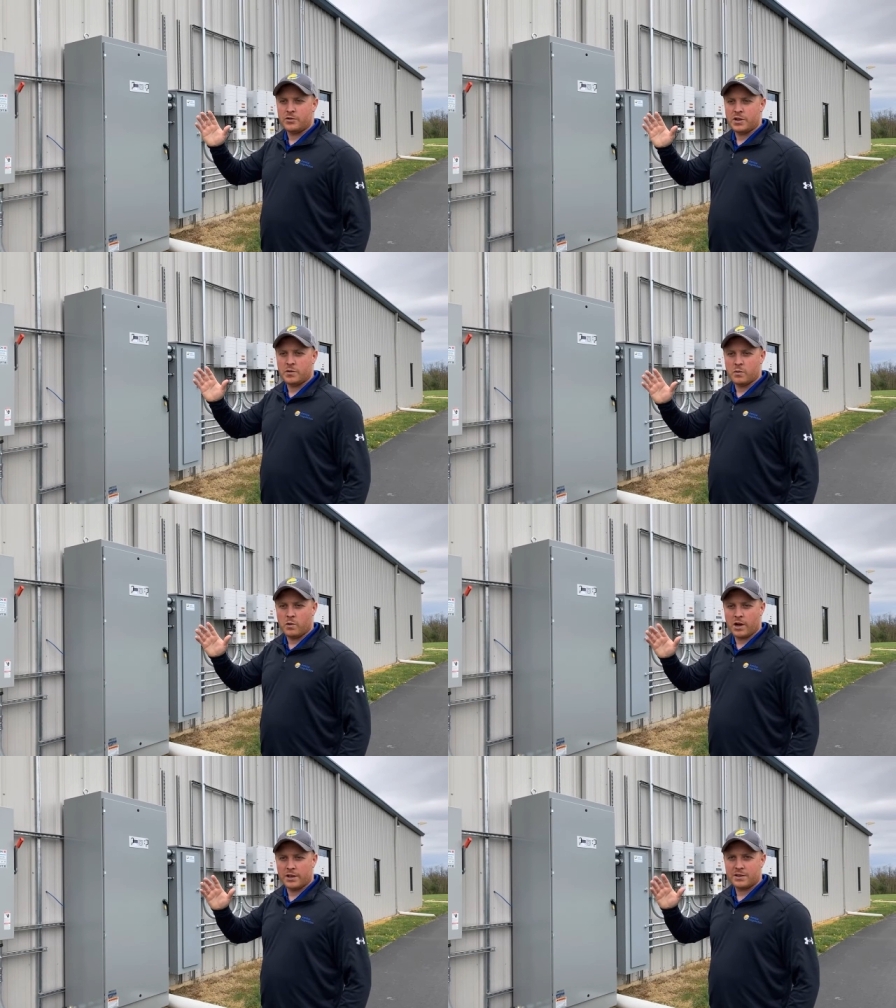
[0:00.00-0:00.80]
didn't
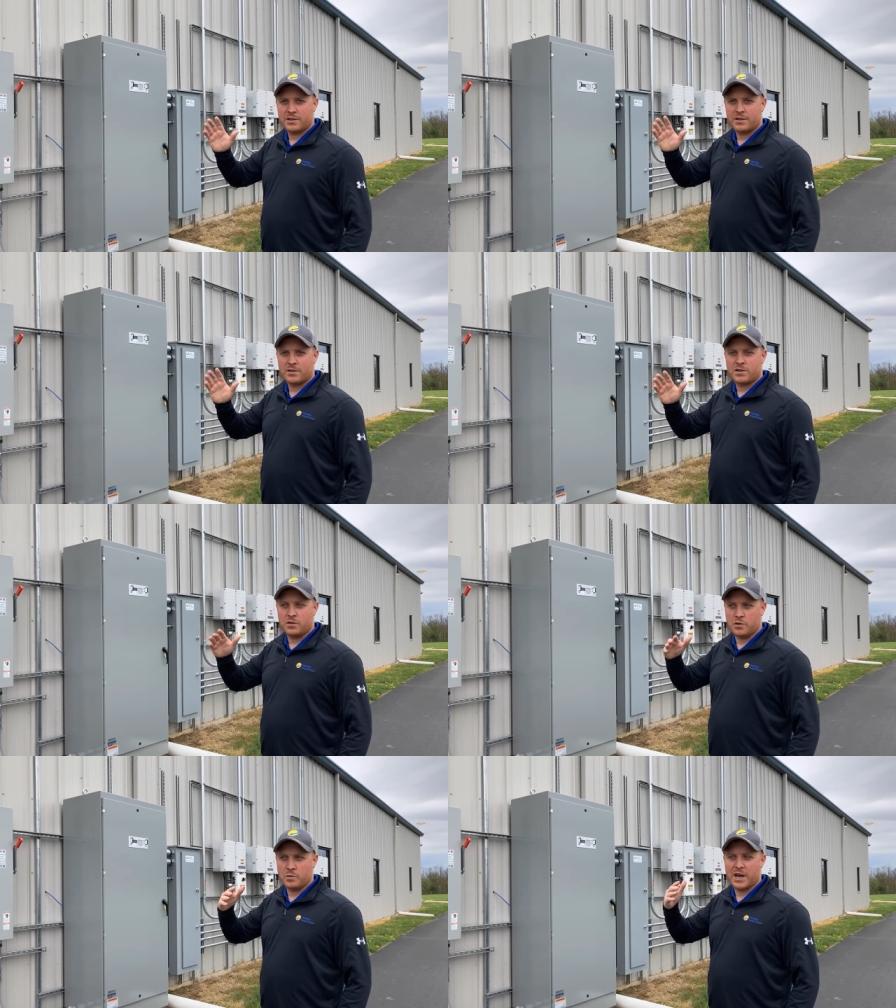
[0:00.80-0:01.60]
want
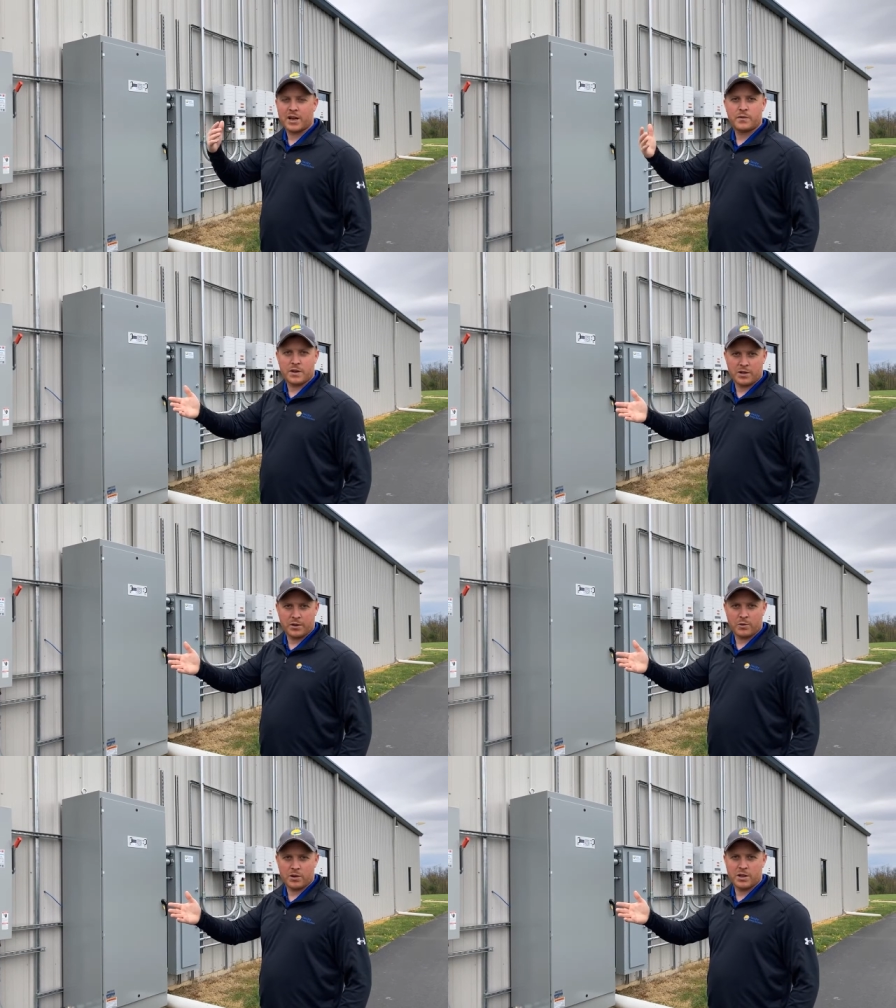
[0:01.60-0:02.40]
to backfeed the
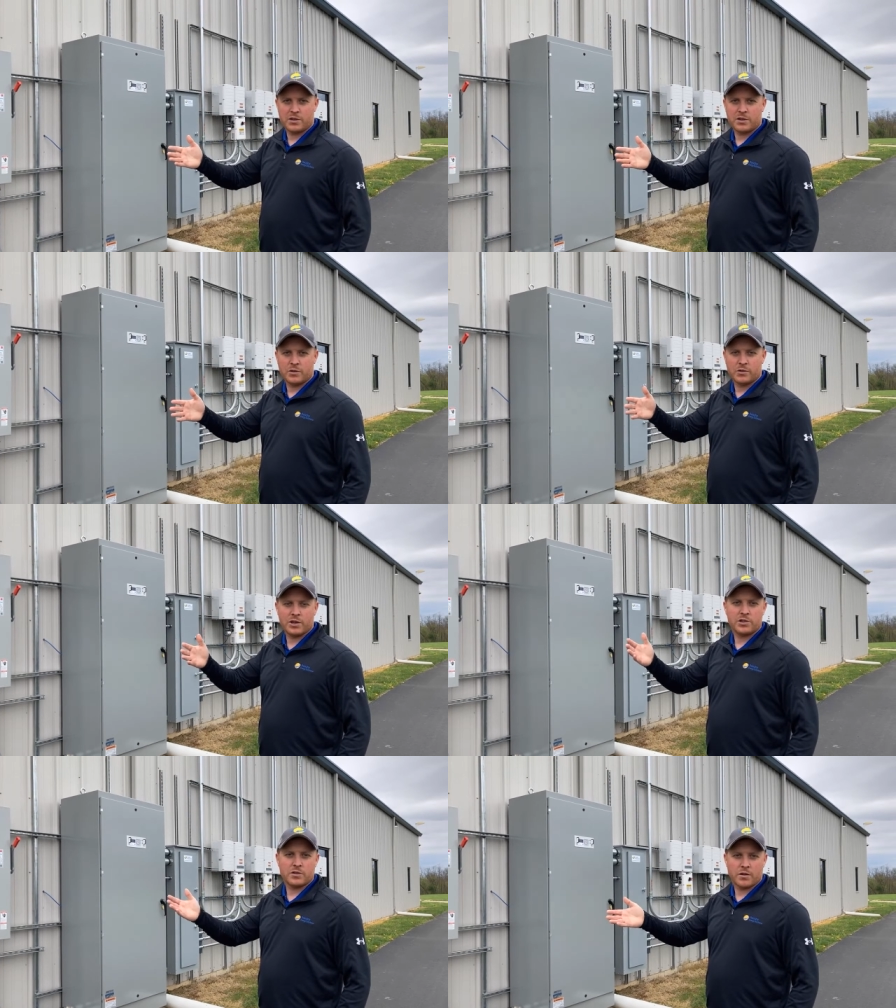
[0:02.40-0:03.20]
grid to
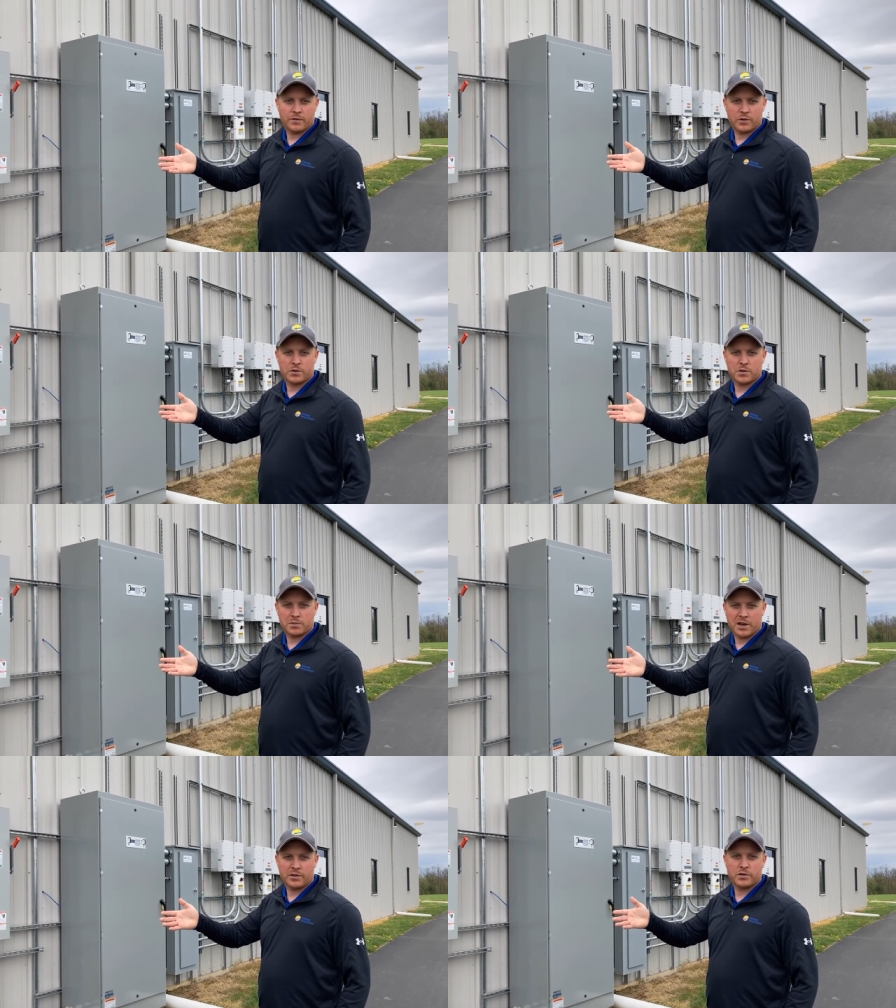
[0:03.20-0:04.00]
injure first
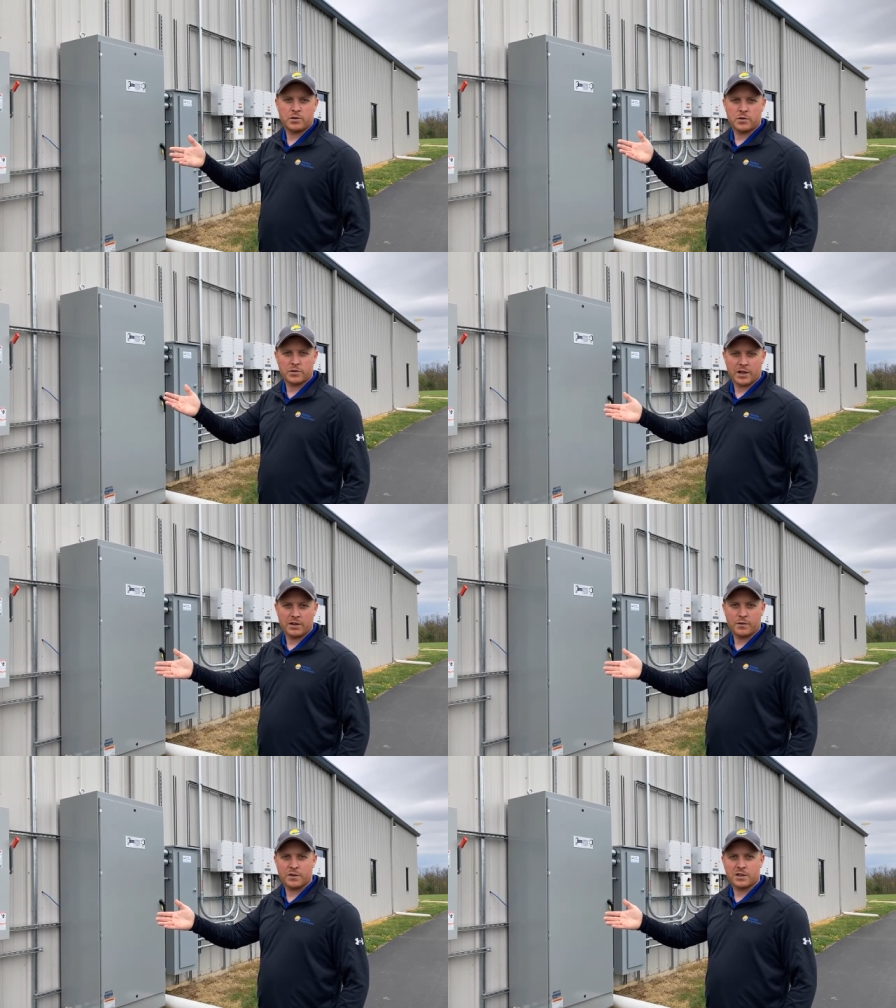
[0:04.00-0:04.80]
responders who are trying
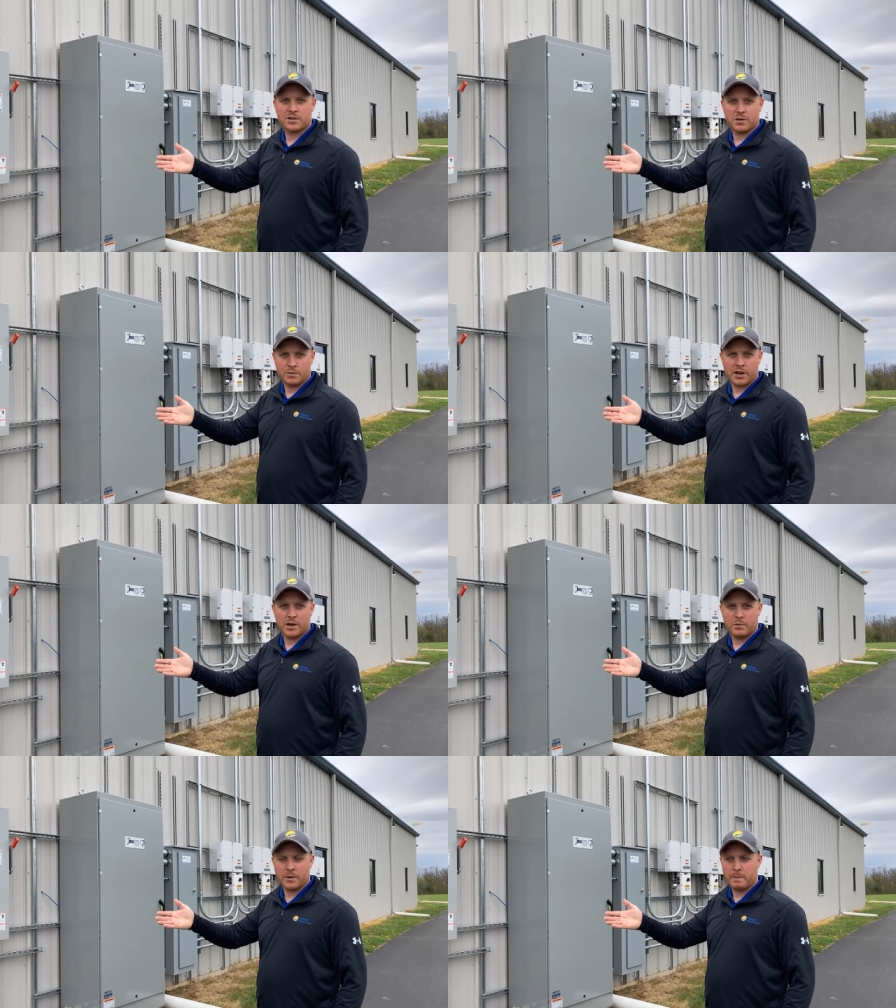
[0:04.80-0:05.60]
to fix the
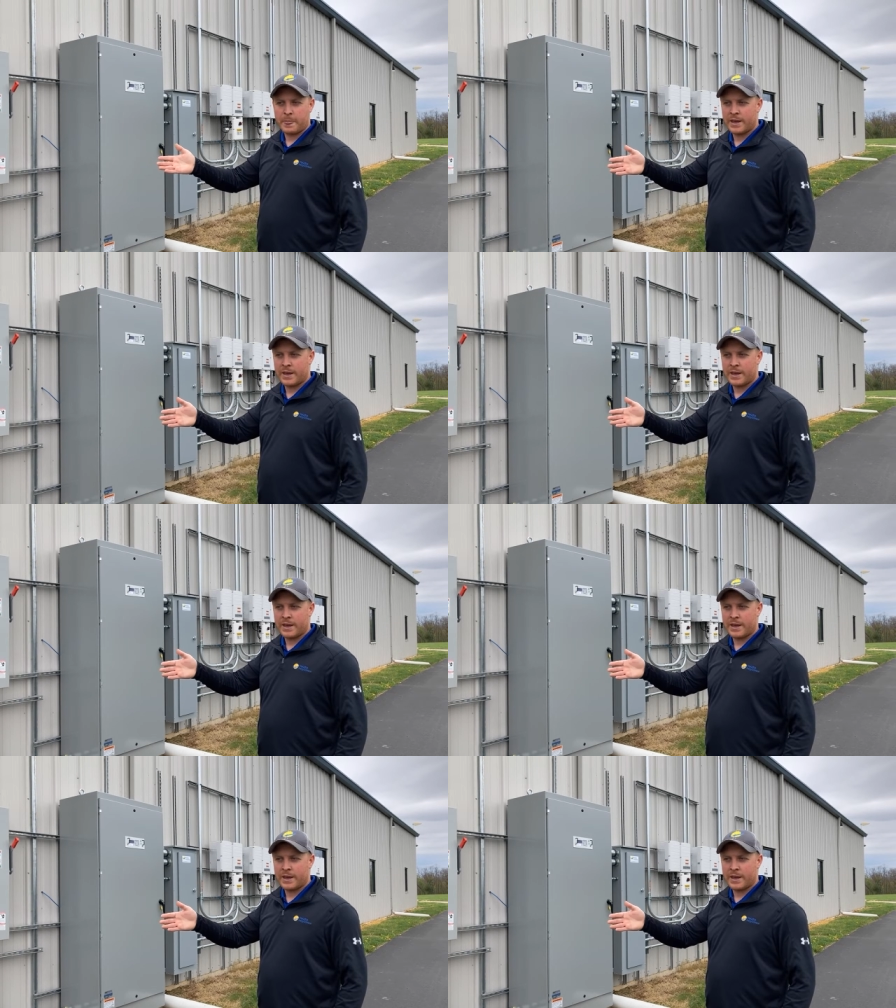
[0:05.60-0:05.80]
problem.